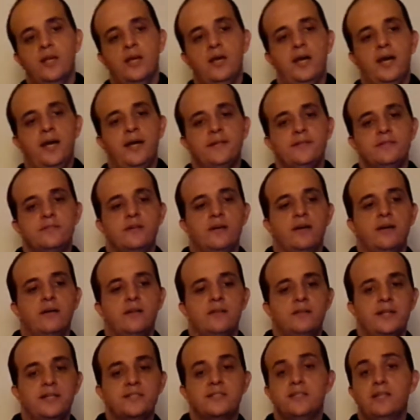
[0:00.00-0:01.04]
And
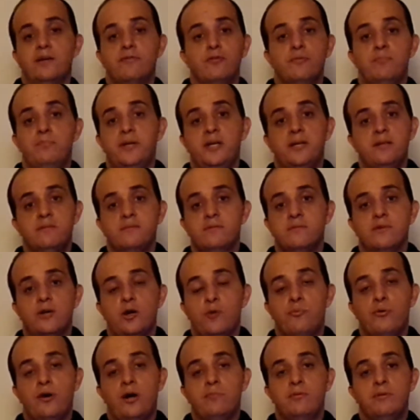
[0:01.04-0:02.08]
that's never been a
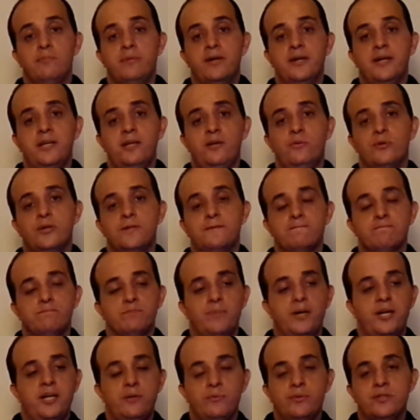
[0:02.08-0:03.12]
problem by
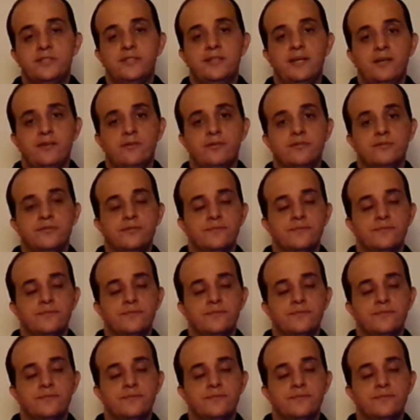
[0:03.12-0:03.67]
anyone's standards.